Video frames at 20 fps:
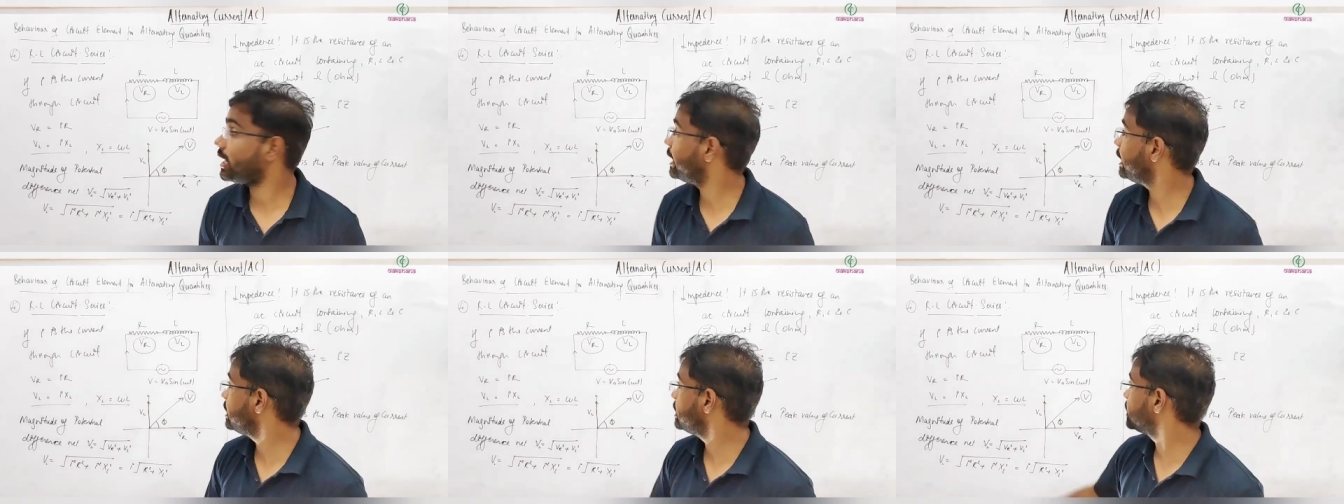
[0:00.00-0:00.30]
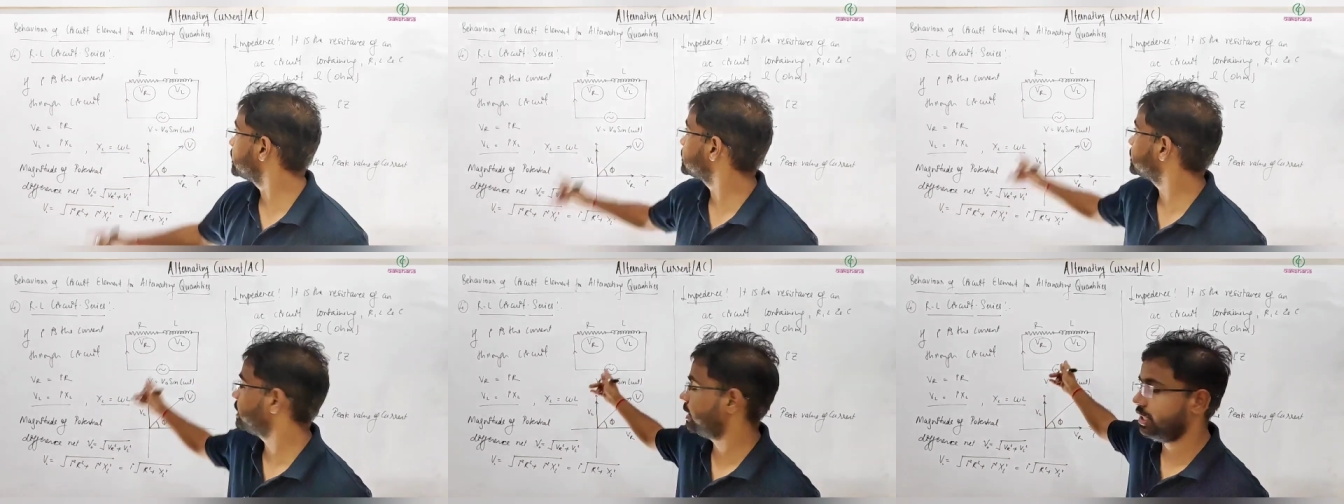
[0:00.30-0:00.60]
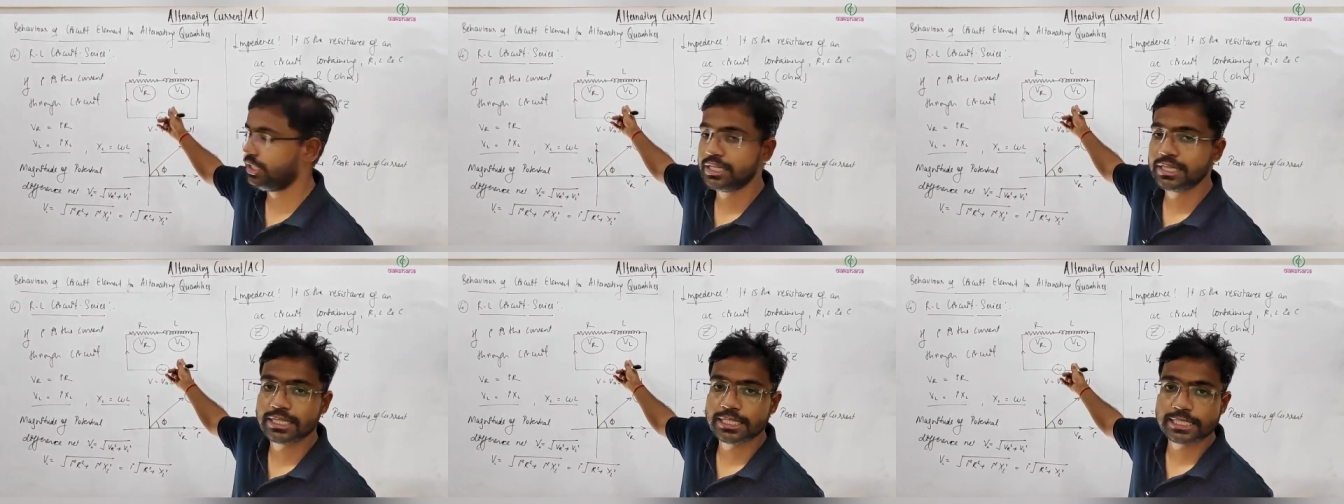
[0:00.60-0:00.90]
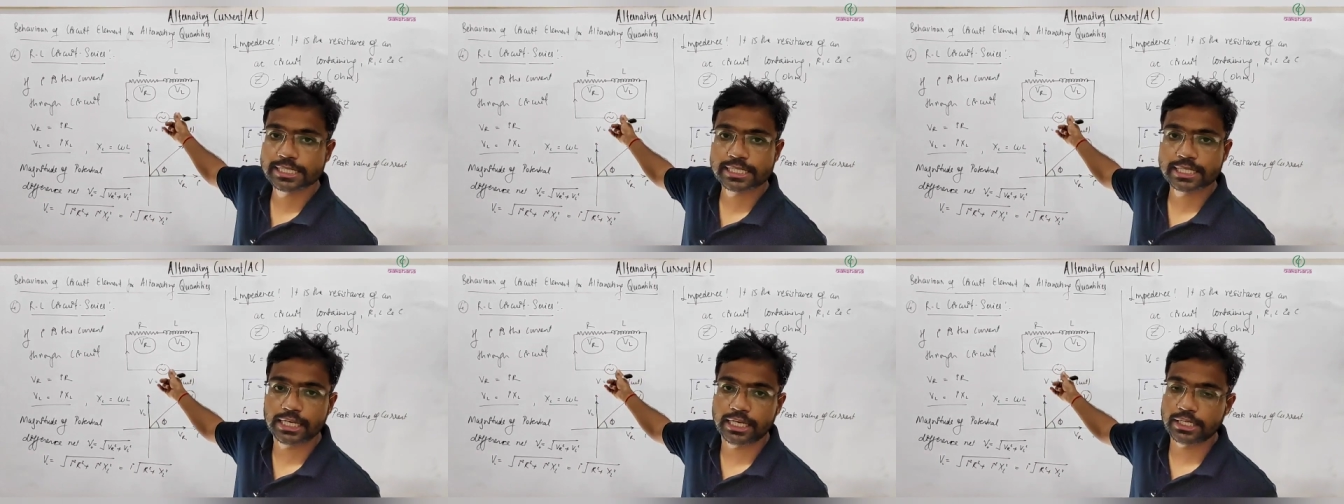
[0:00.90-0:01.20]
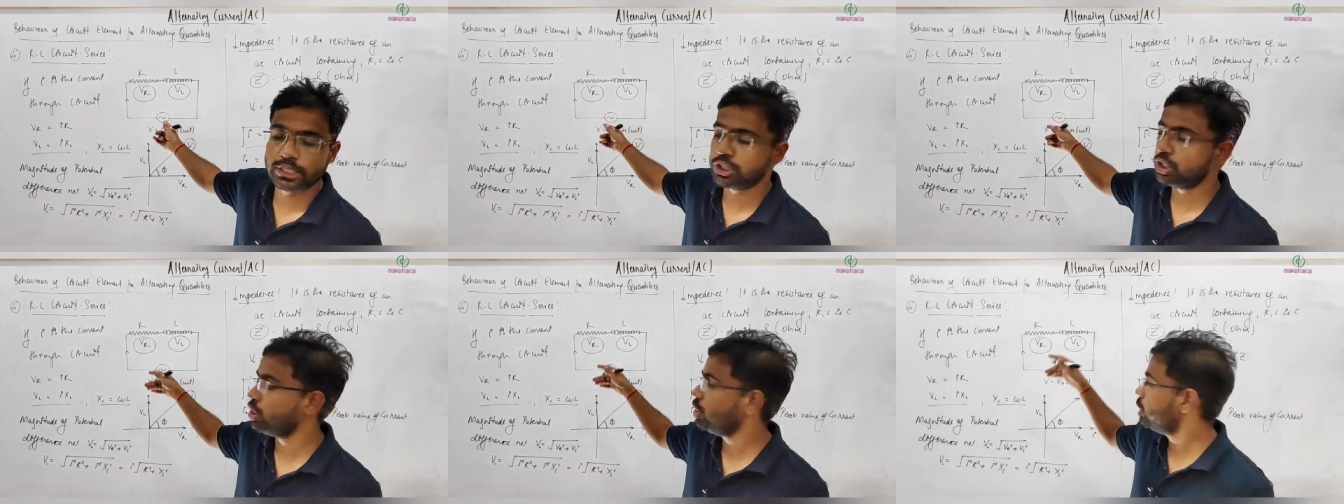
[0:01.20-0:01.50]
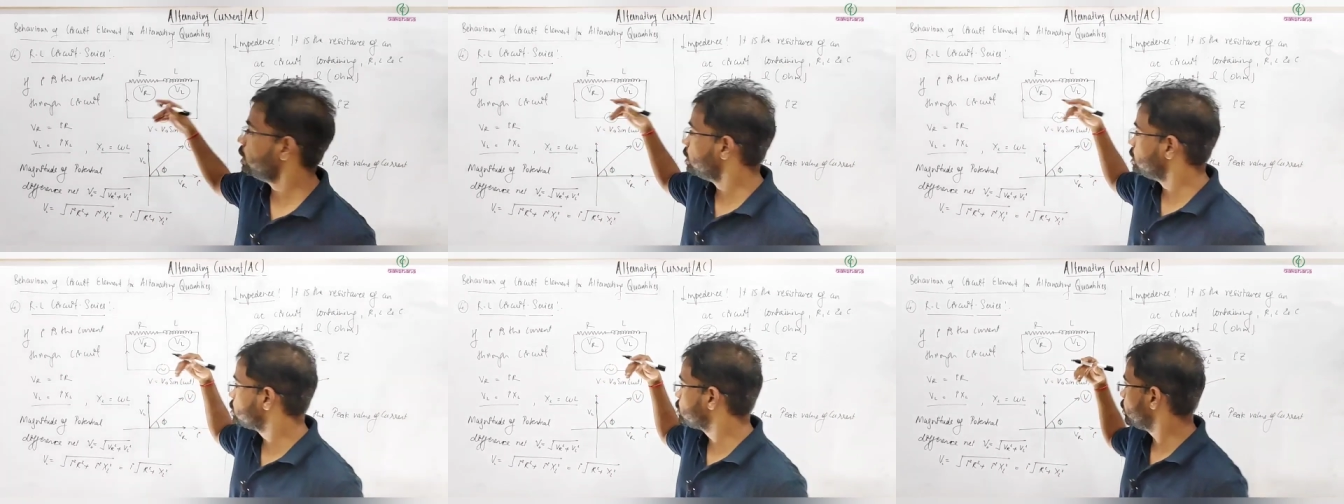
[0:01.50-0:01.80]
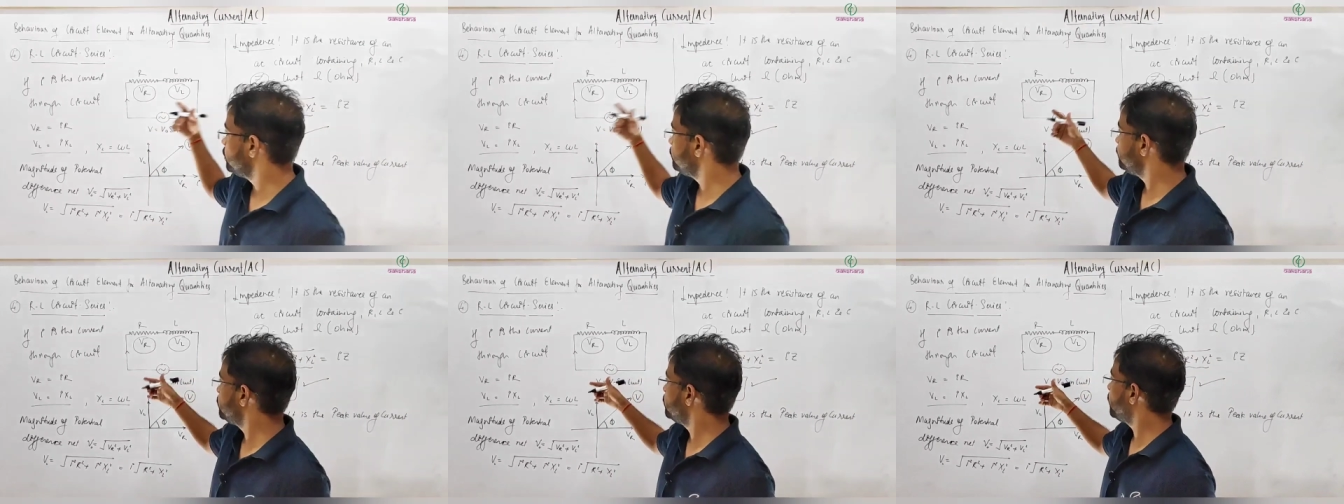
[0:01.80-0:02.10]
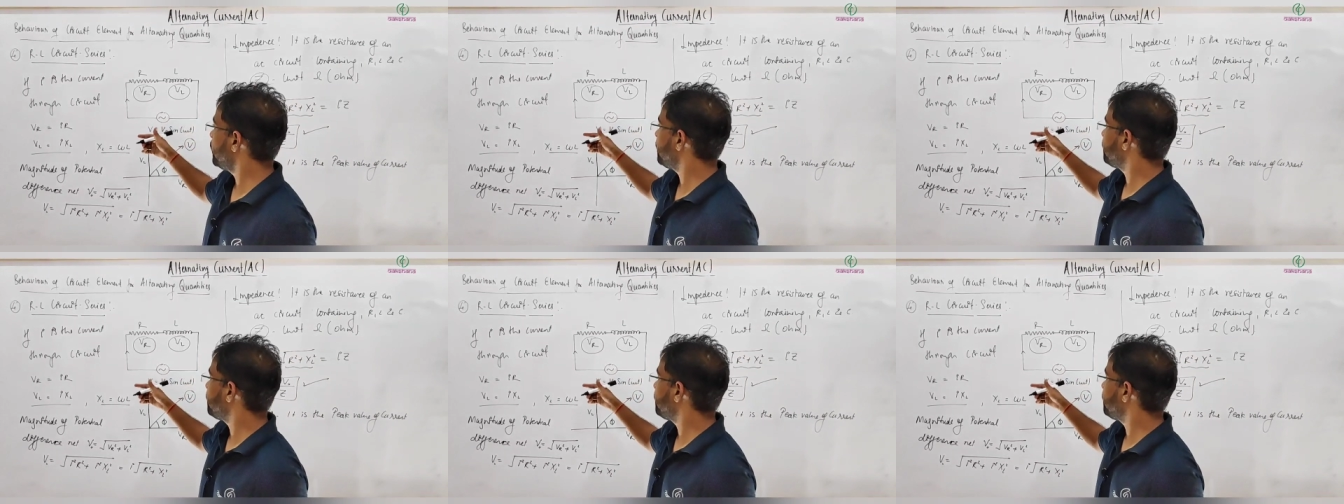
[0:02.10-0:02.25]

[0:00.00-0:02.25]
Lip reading: inductor in this case. So if you